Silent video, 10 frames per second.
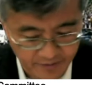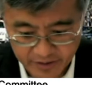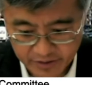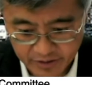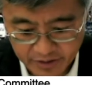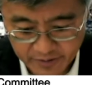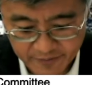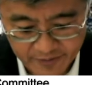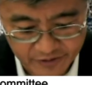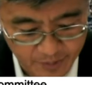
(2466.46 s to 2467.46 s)
could hear if
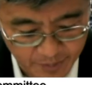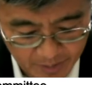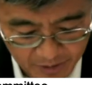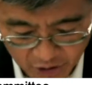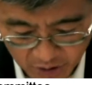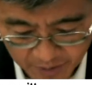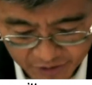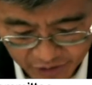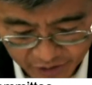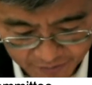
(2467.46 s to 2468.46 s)
there's any public
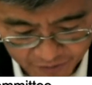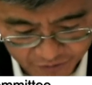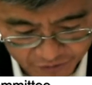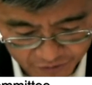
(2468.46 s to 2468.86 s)
comments on it first.